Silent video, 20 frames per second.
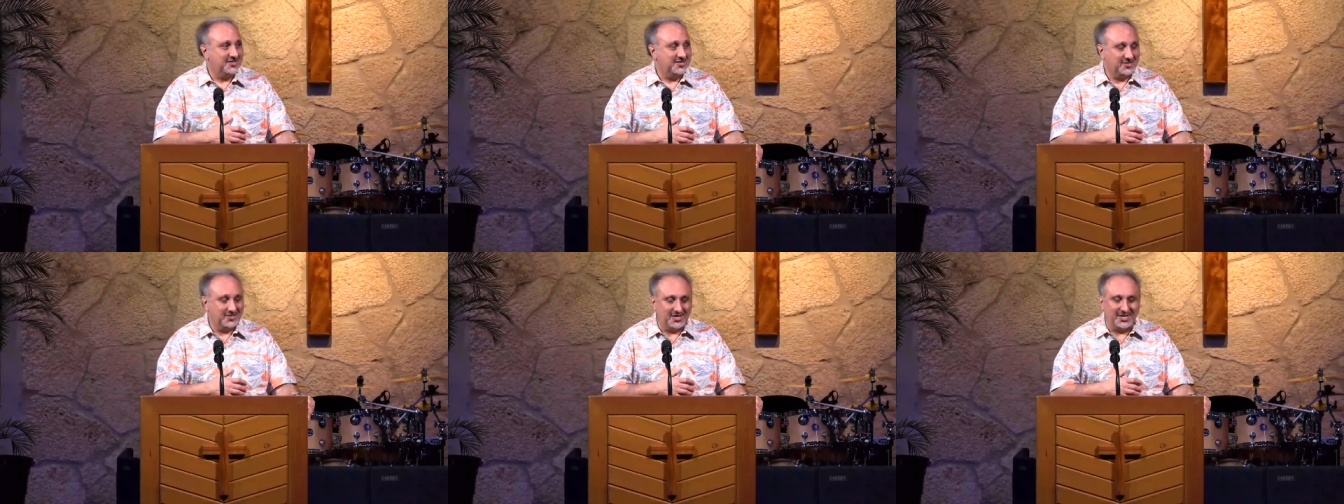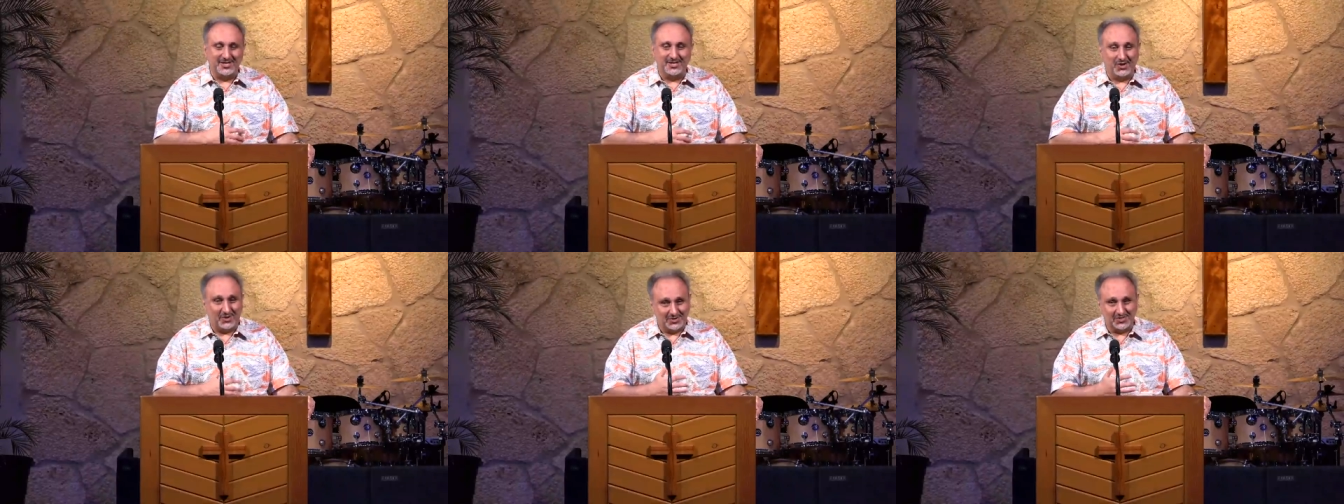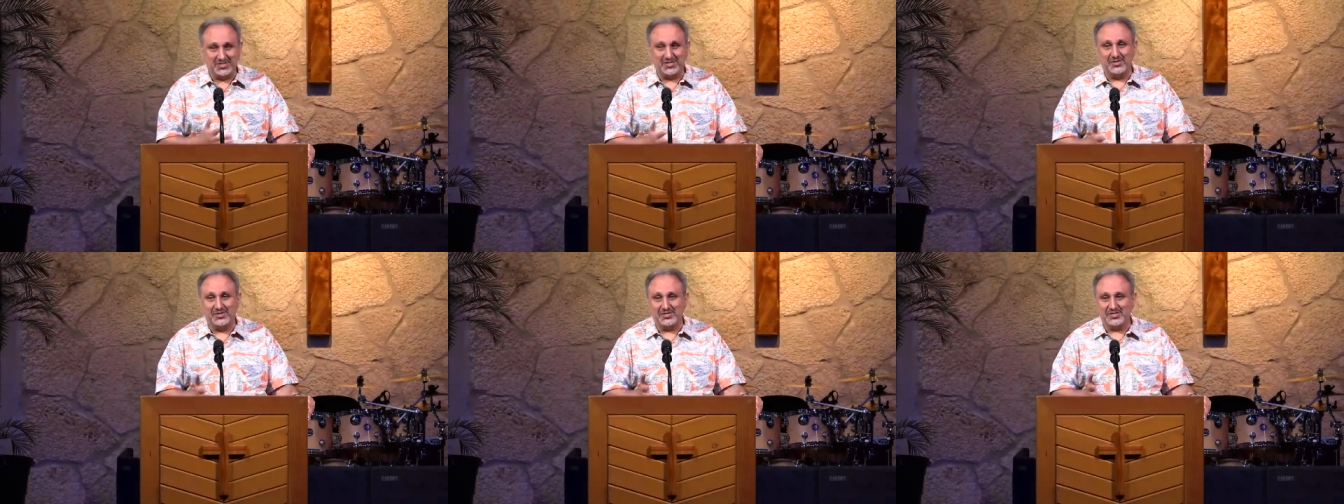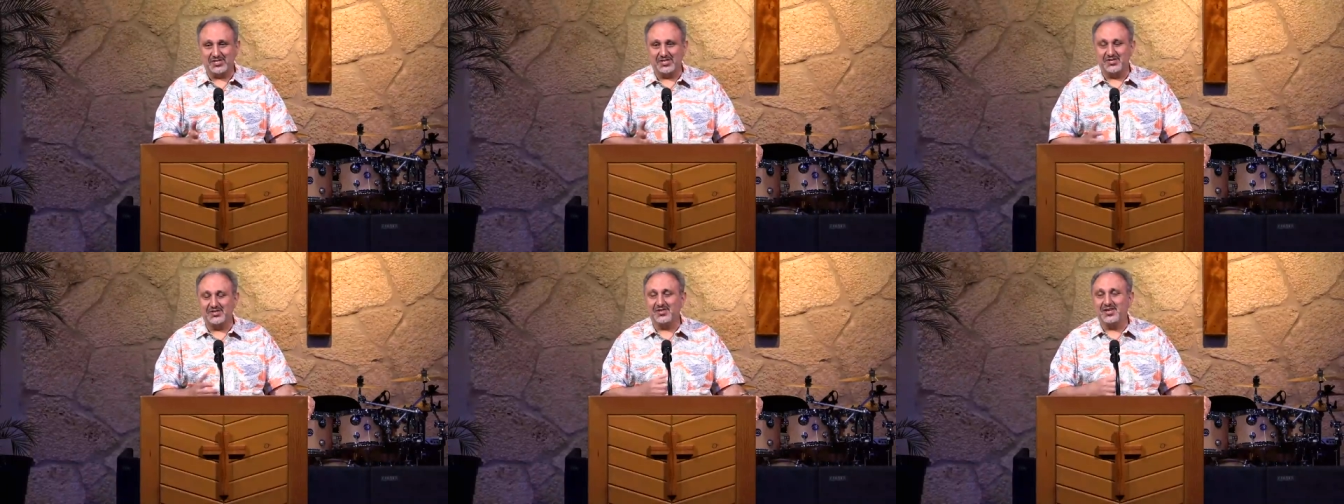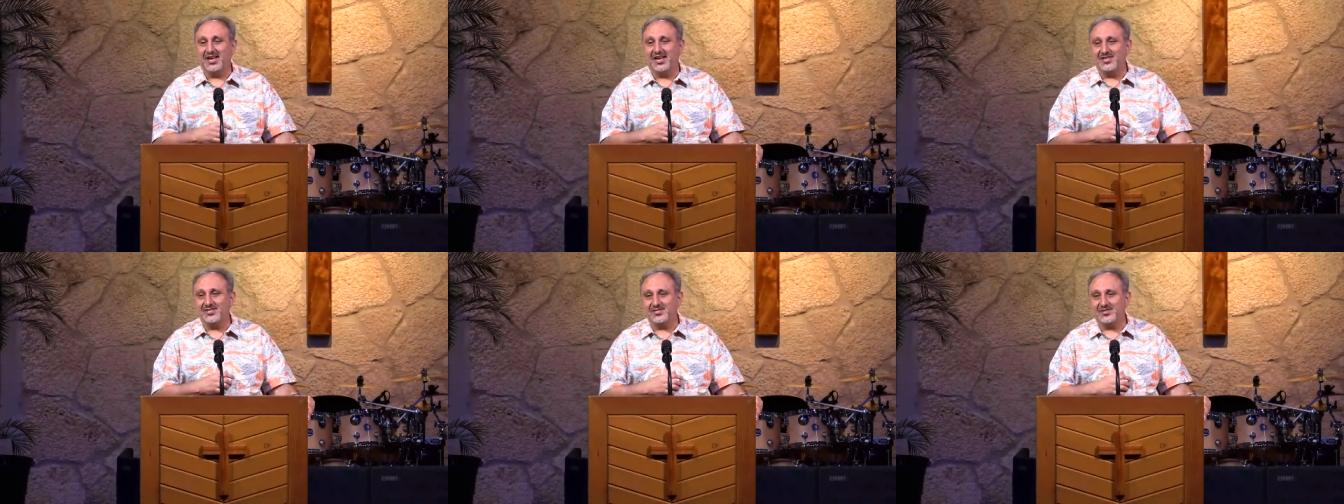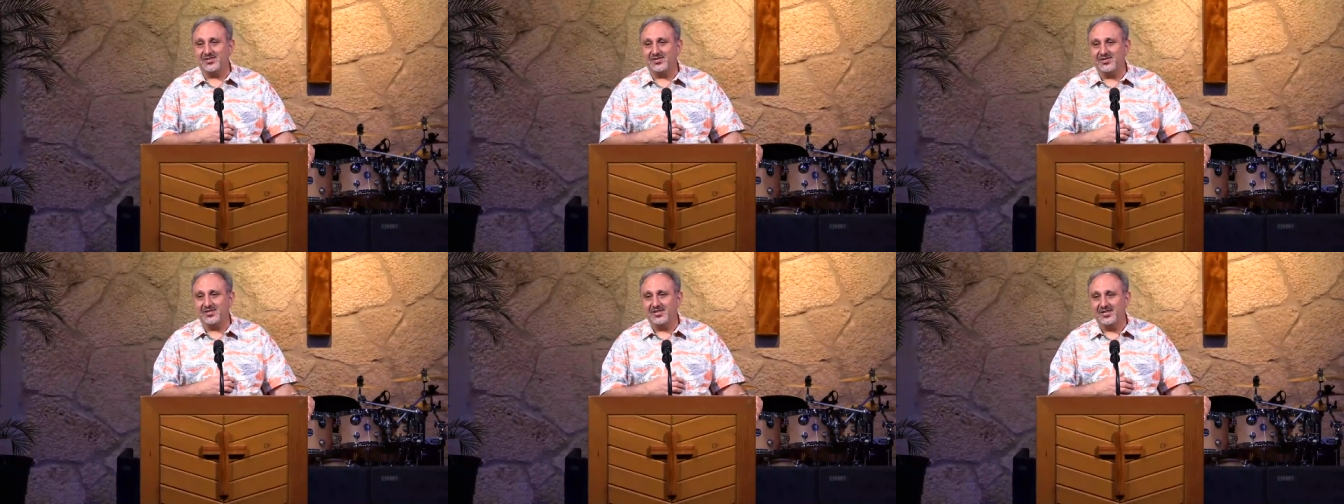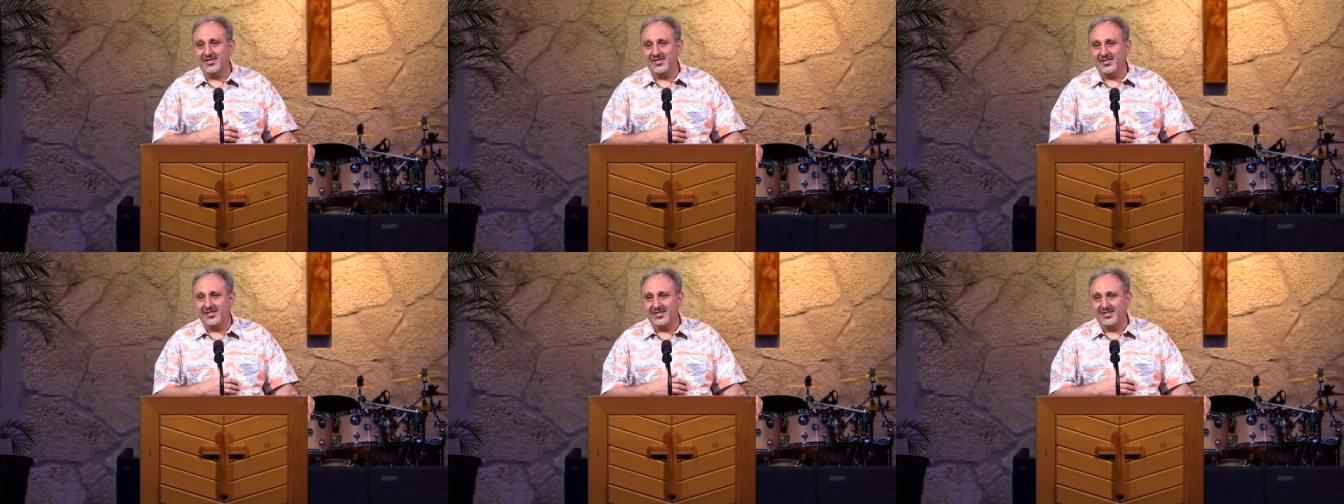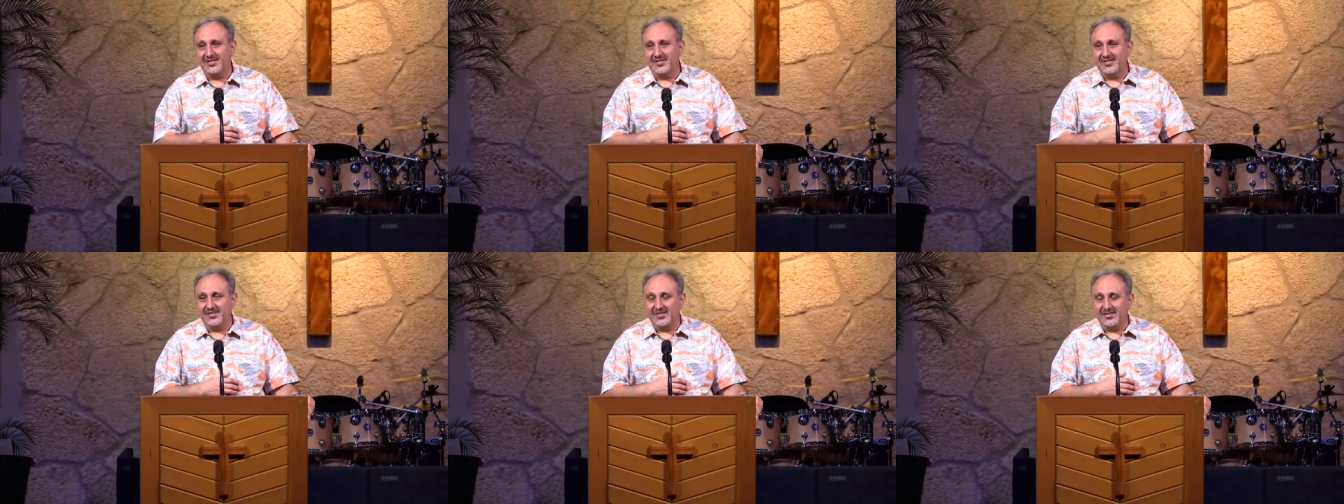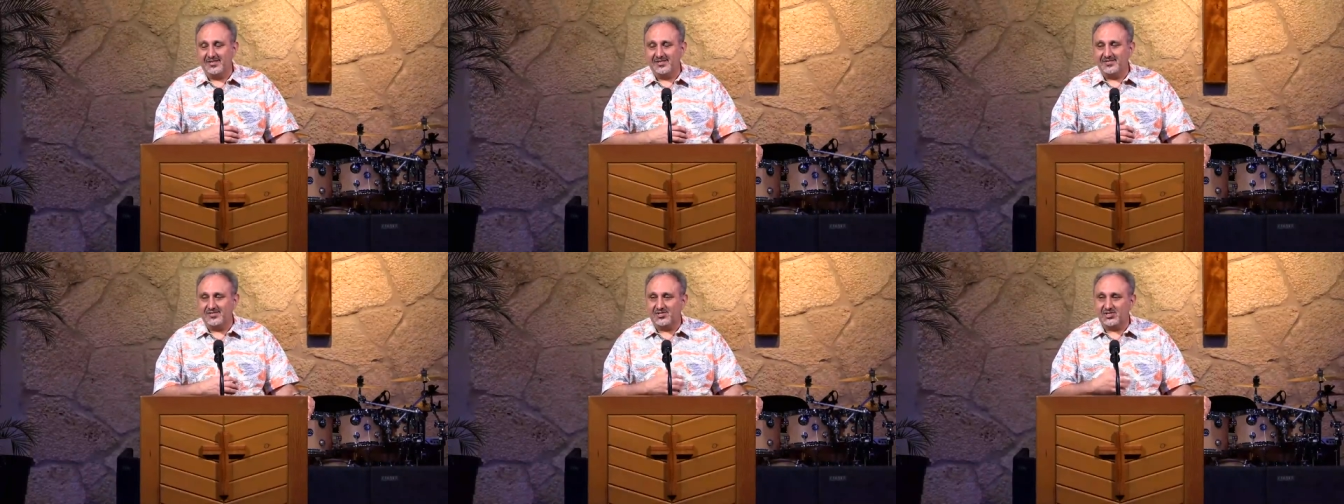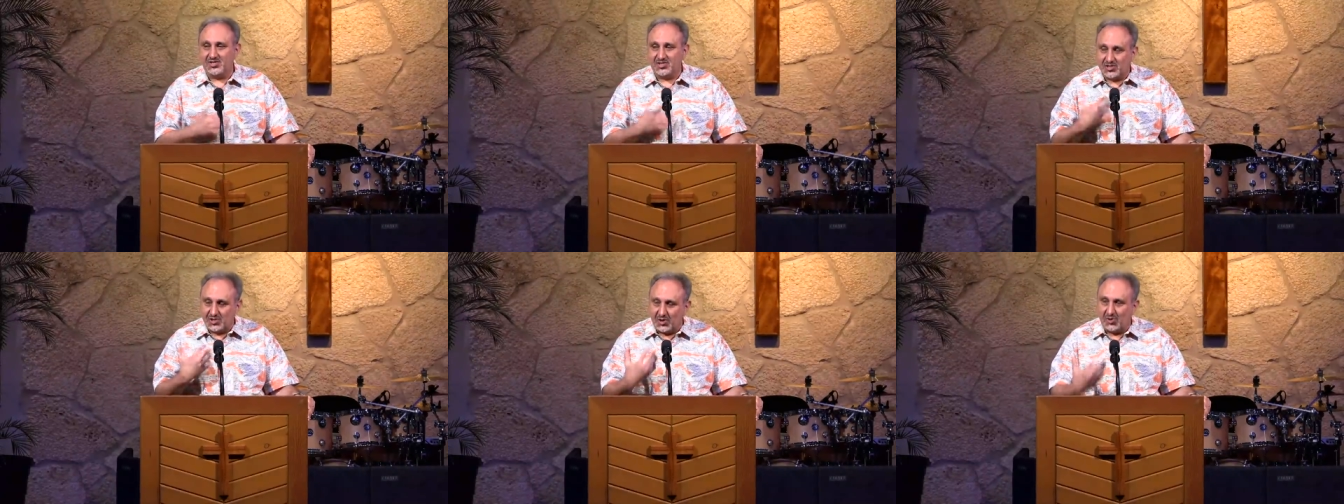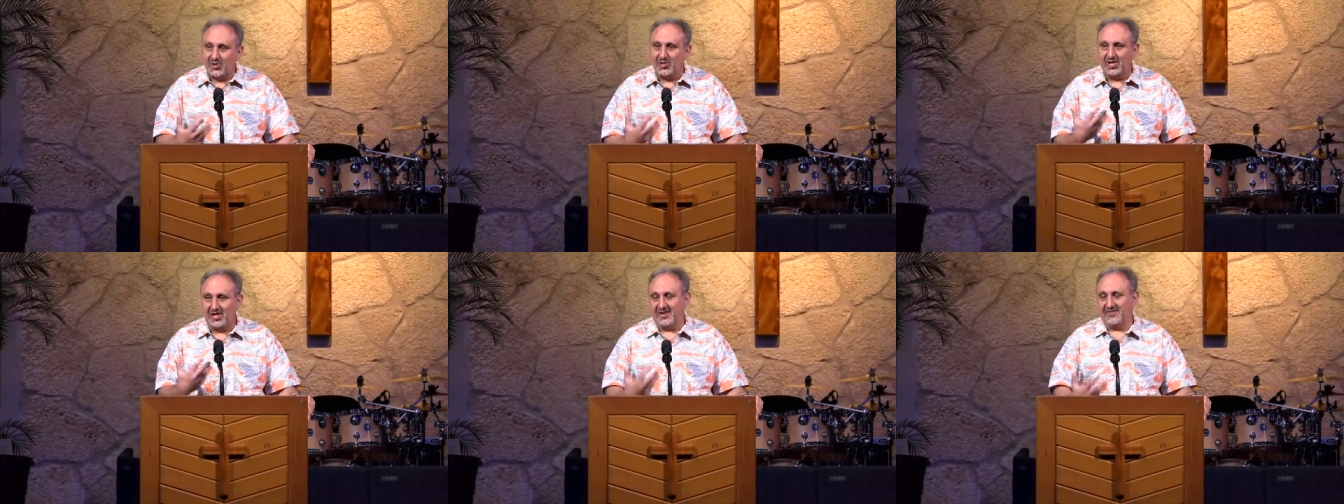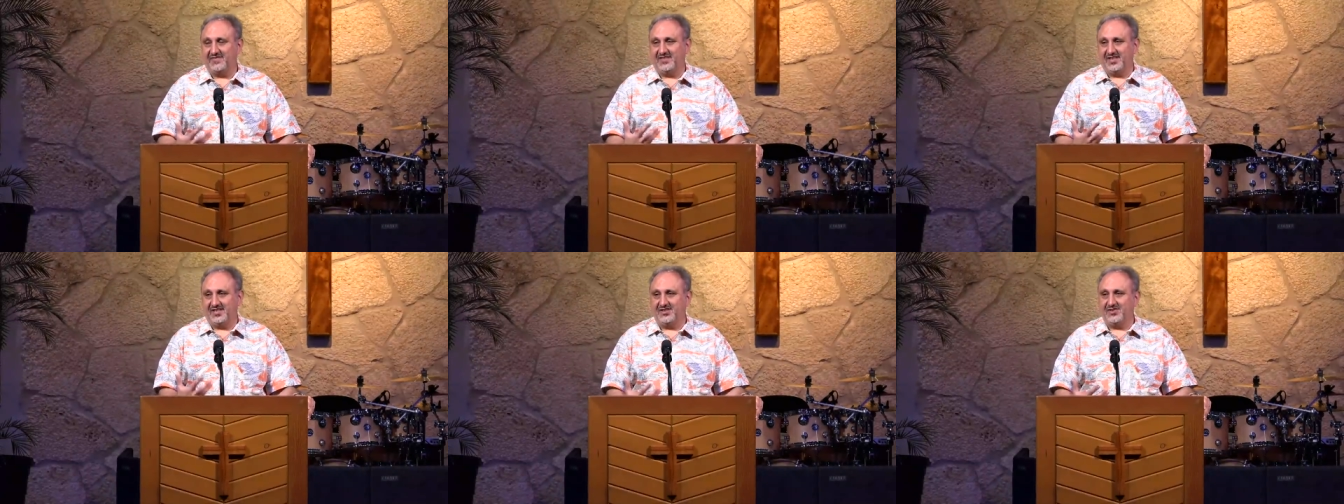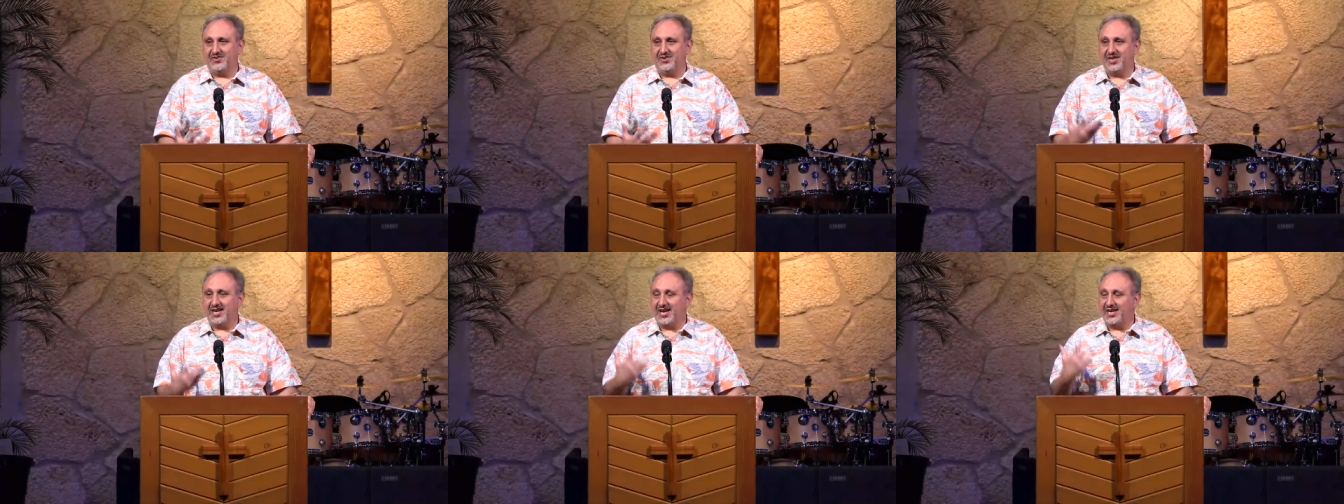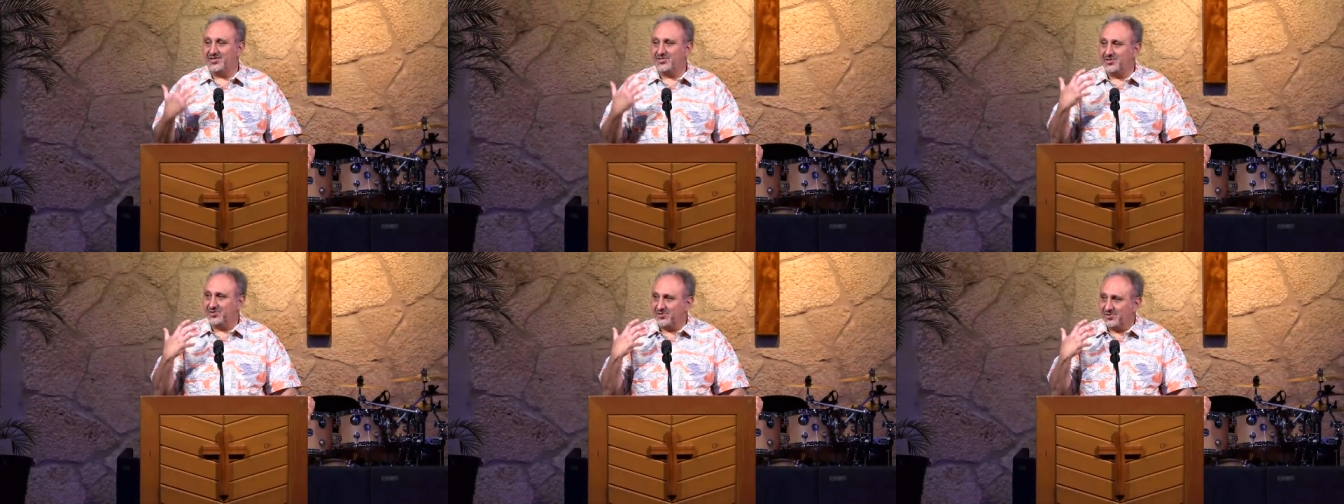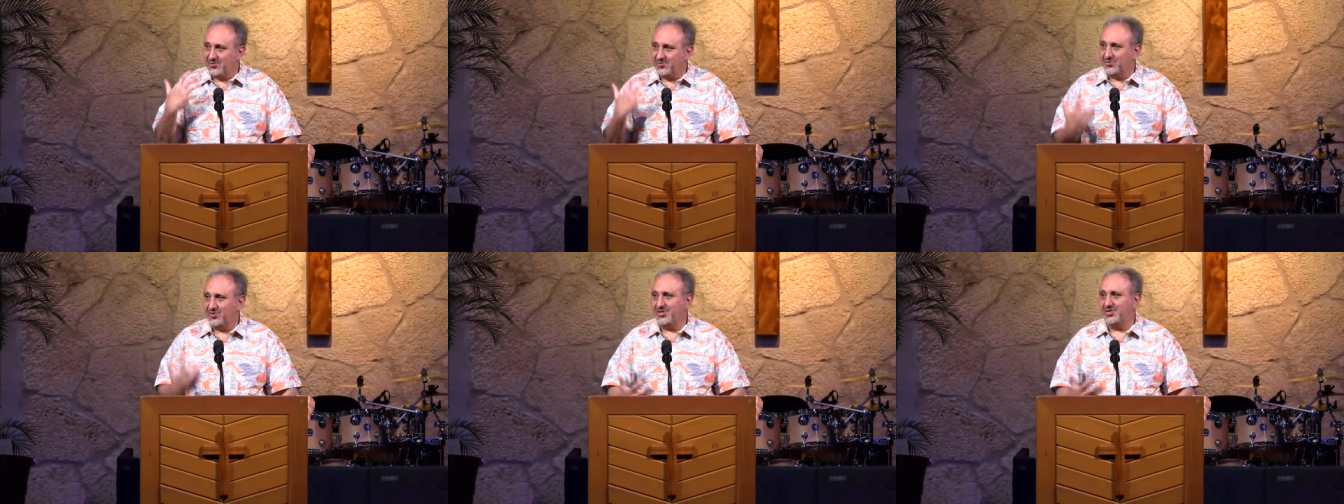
You know, seriously, you guys are so loving. You guys are the